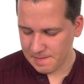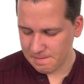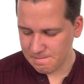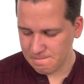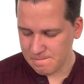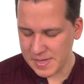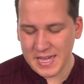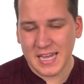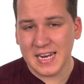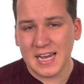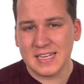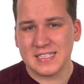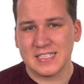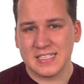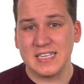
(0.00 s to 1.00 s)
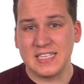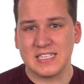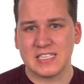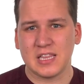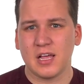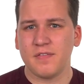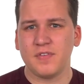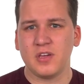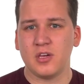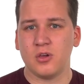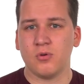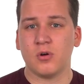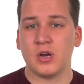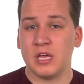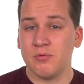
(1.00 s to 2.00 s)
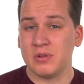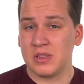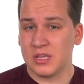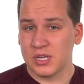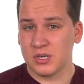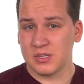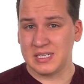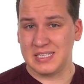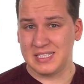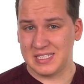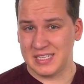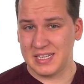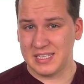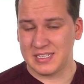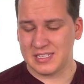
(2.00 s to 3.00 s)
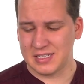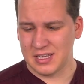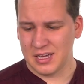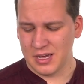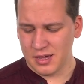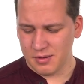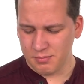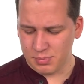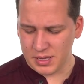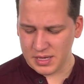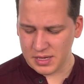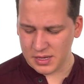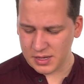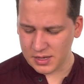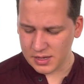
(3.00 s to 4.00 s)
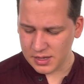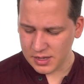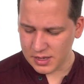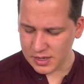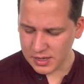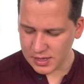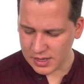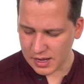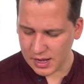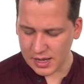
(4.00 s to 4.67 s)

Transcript: He cannot cease loving you, or he would literally cease being God.